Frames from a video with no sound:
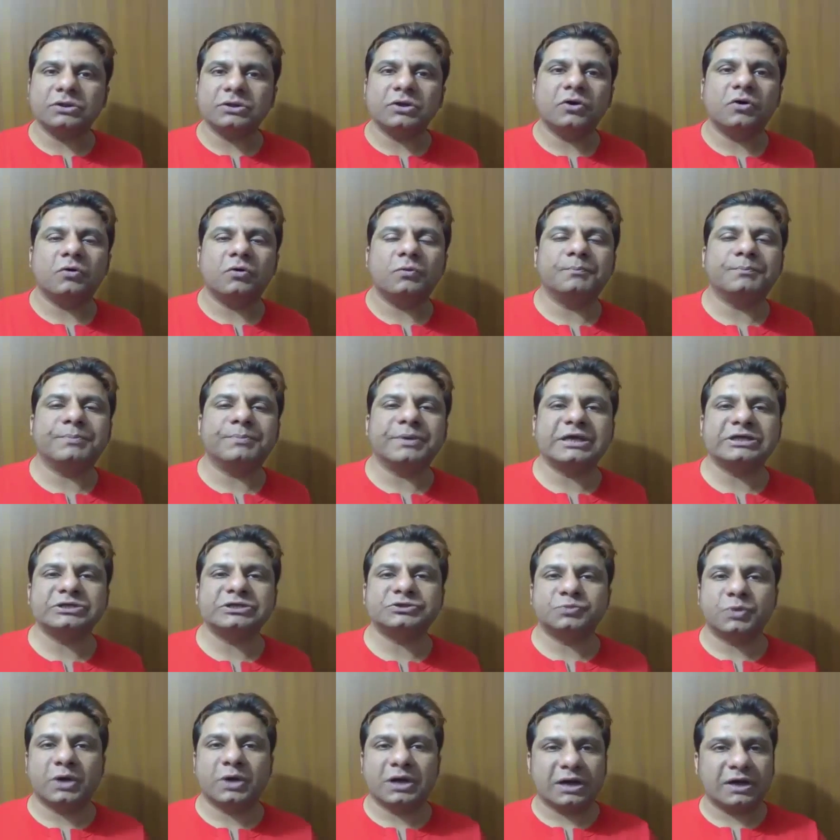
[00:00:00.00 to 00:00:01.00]
the home
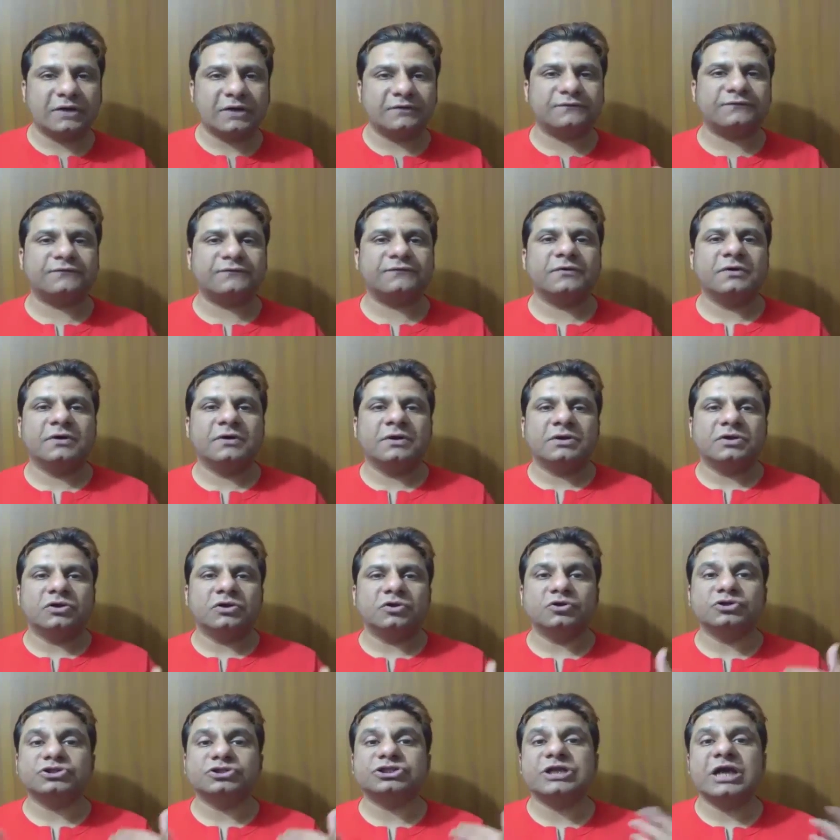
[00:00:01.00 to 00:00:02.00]
page where I've
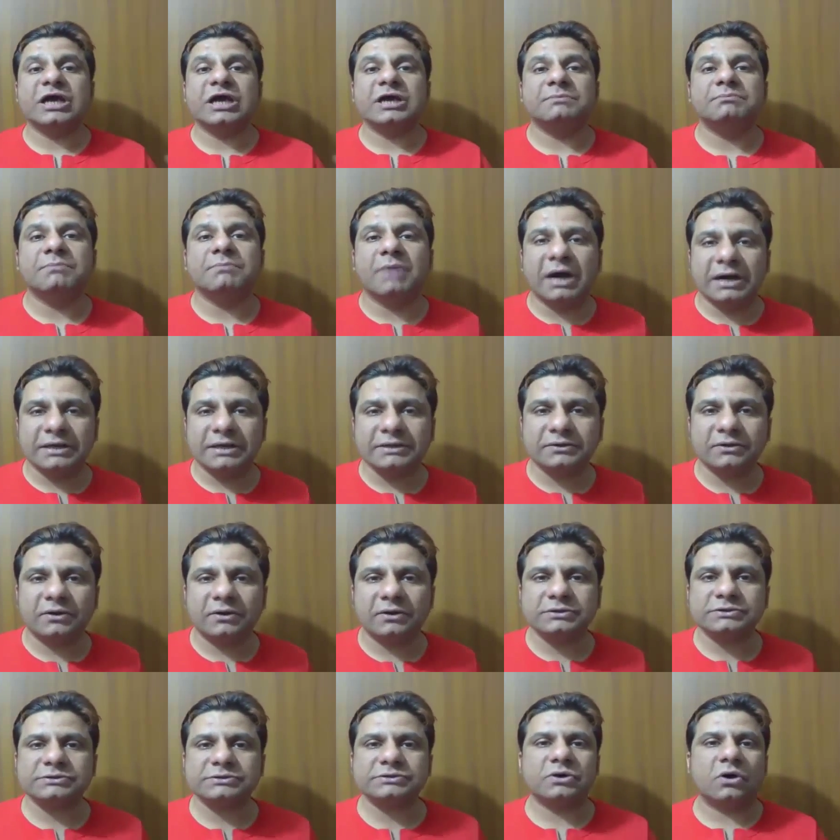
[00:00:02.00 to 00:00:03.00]
shared my
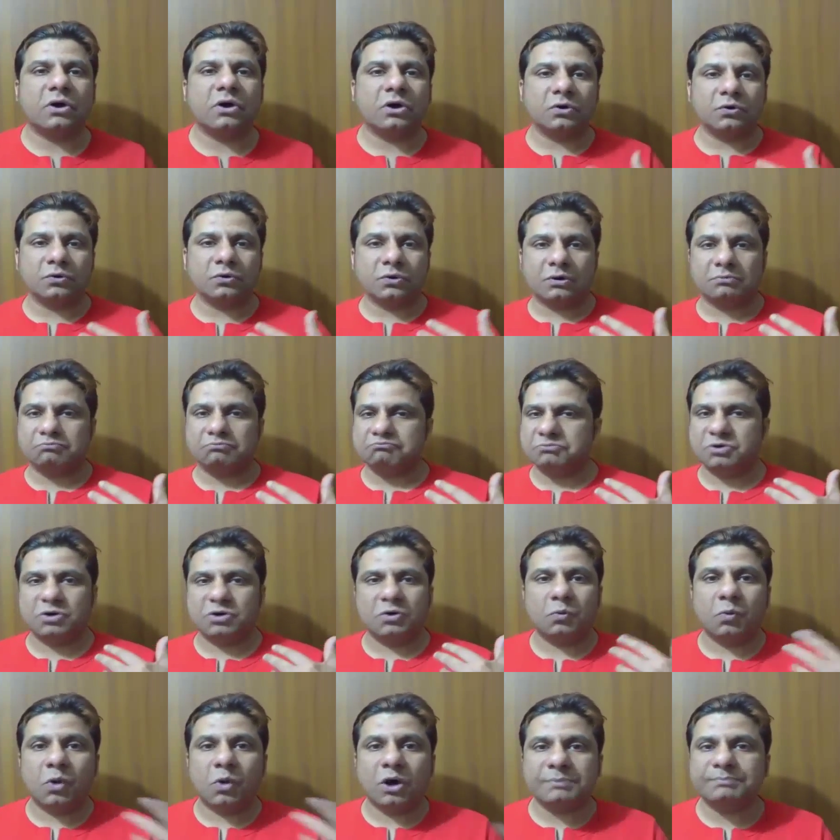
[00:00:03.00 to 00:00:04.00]
thoughts on
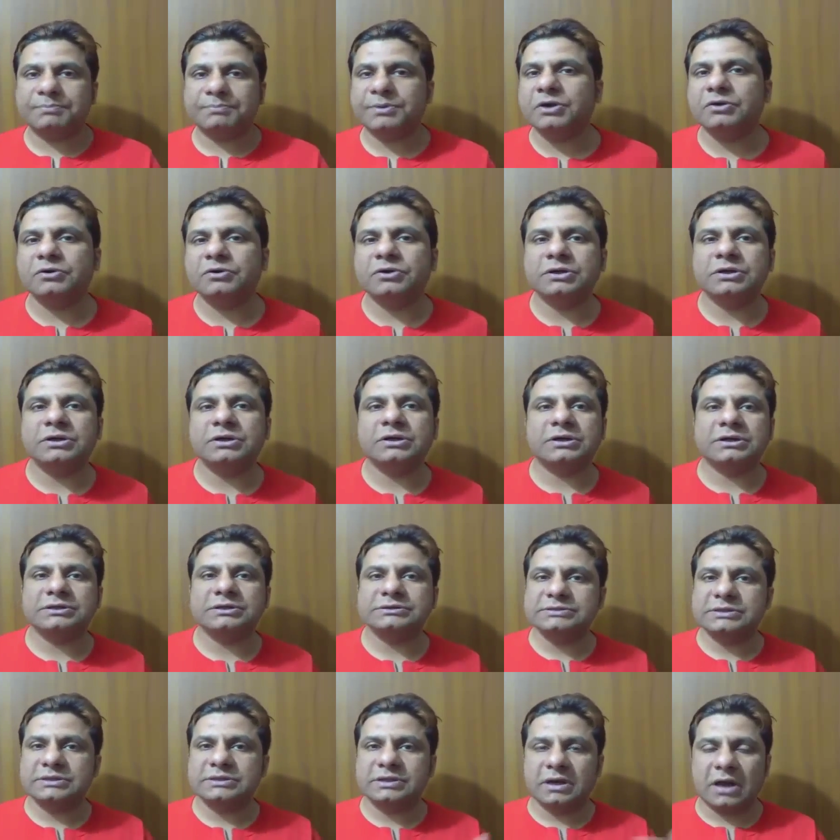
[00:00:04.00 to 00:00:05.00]
what Payoneer
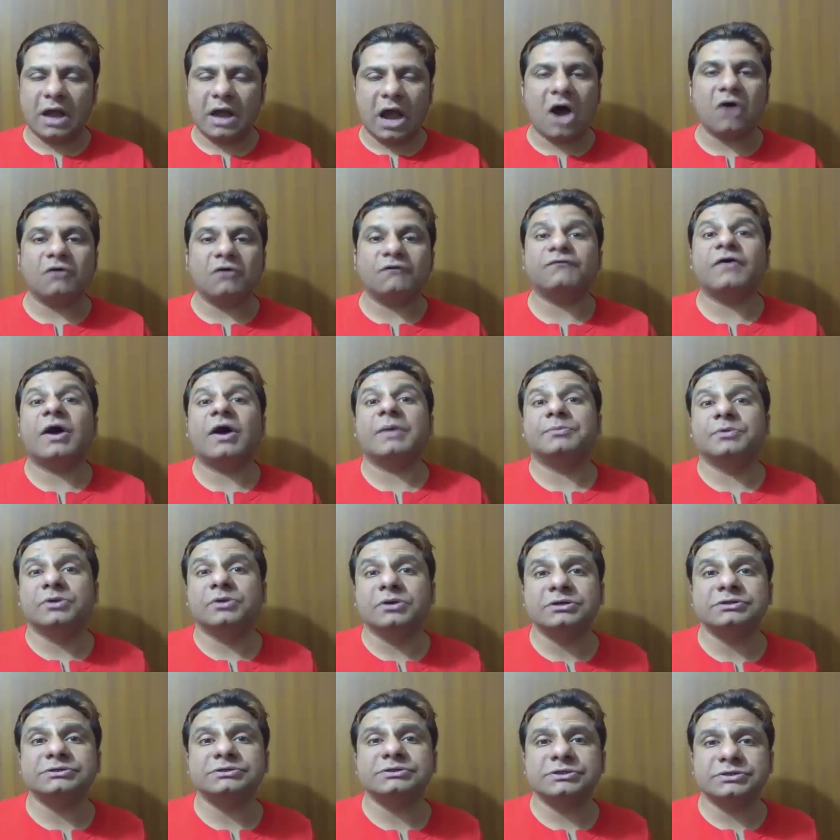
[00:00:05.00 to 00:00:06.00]
is and how
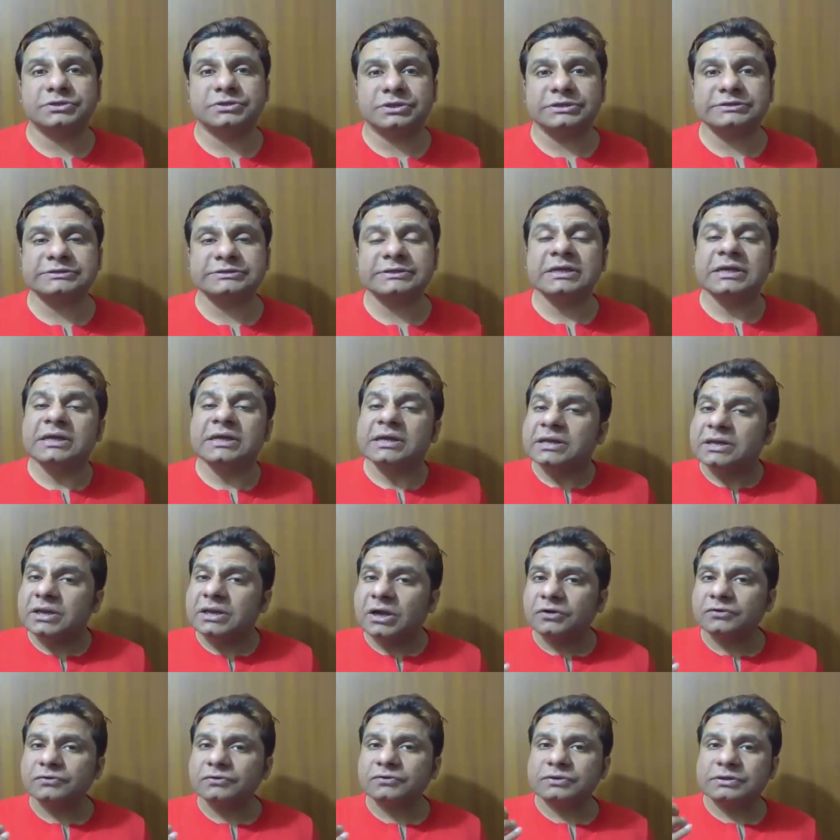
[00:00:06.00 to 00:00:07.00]
fabulous it is.
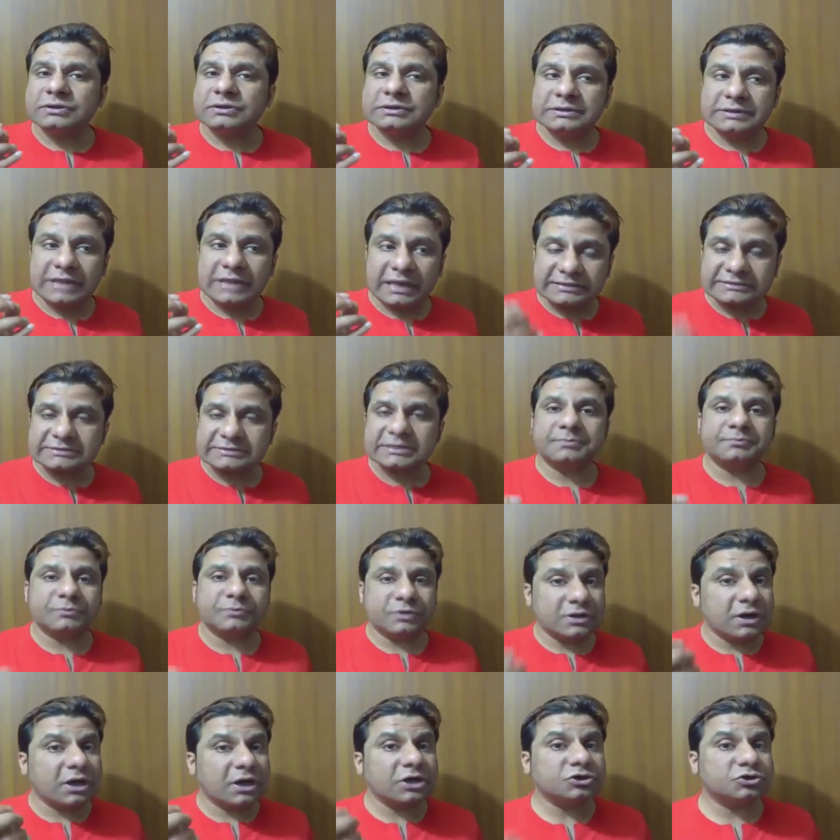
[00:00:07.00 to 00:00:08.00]
Now, that's
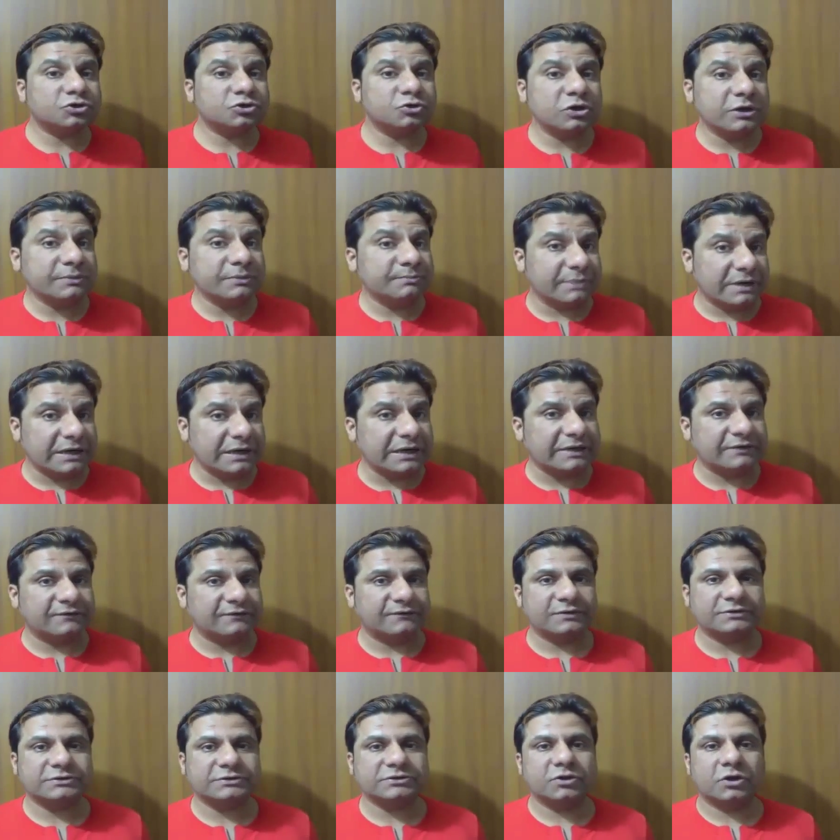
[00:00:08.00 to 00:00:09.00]
something I truly
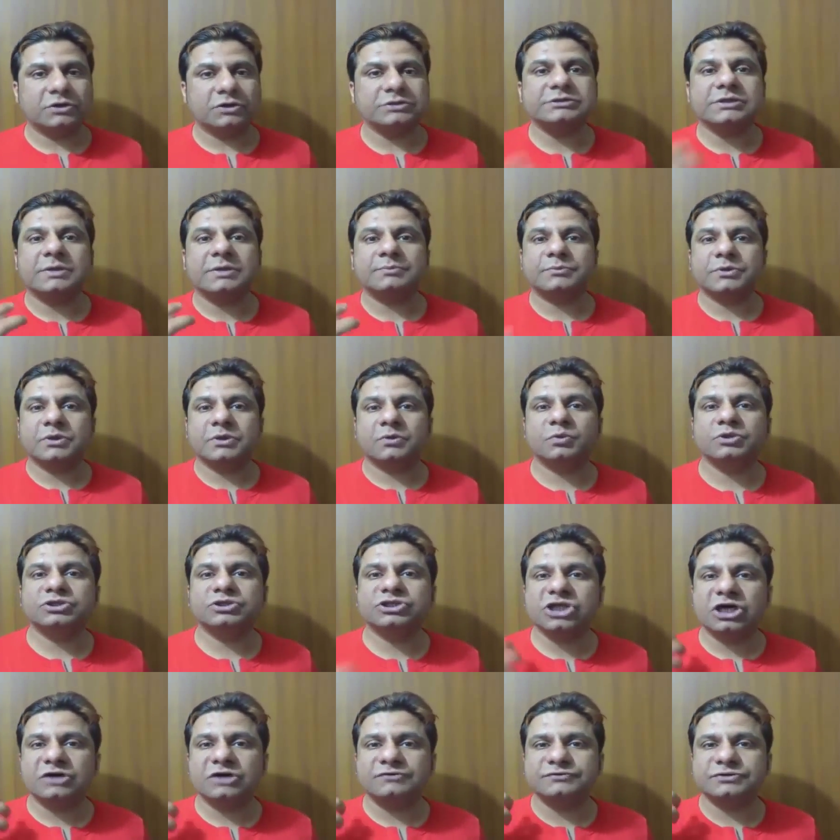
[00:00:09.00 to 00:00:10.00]
believe. It's not something
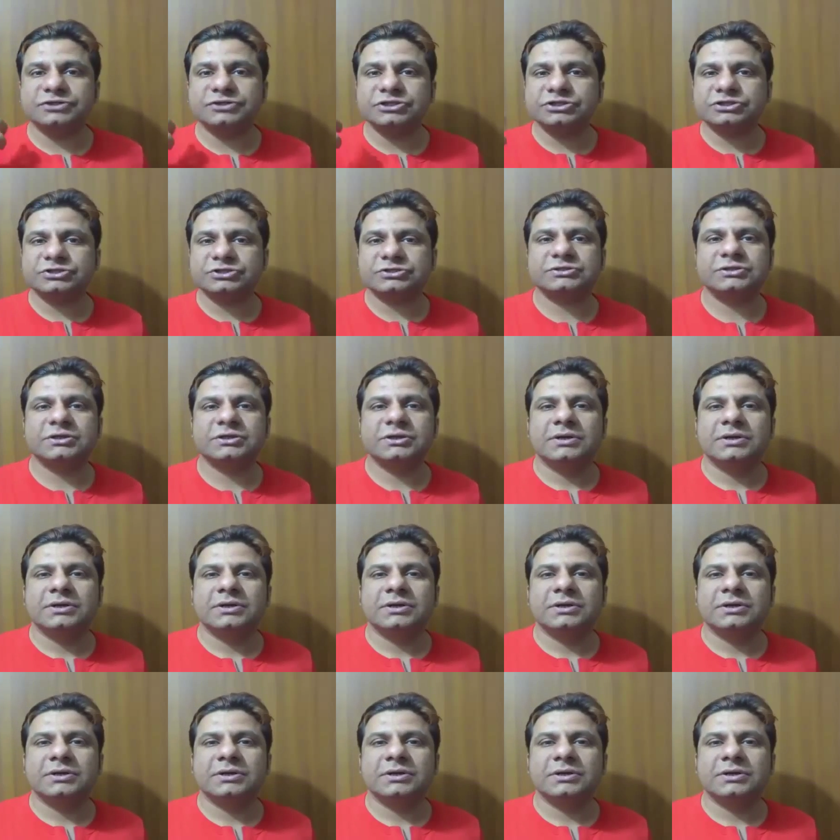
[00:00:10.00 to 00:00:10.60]
which I've just